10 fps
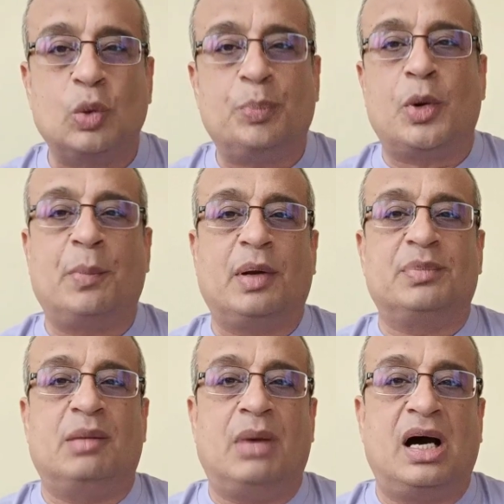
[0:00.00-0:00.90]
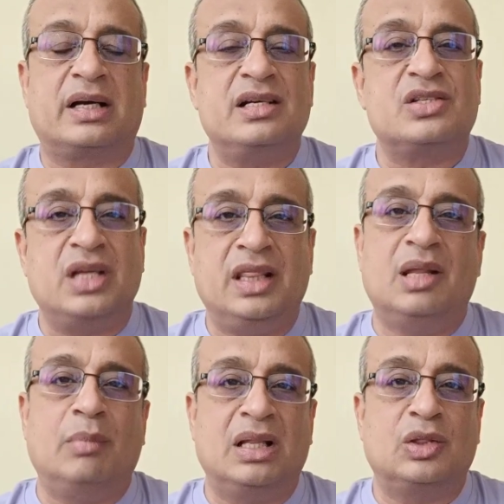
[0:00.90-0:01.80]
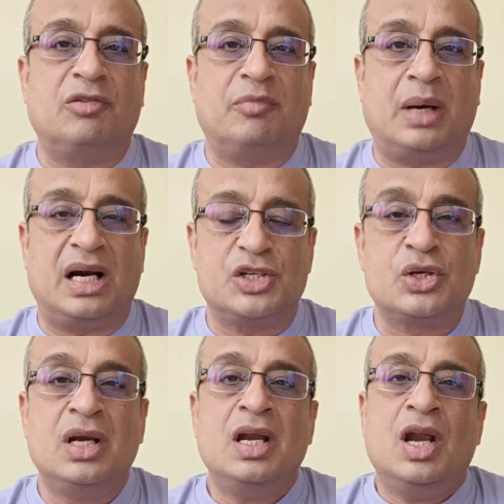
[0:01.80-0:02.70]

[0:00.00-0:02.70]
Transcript: to prop up the markets in the month of March.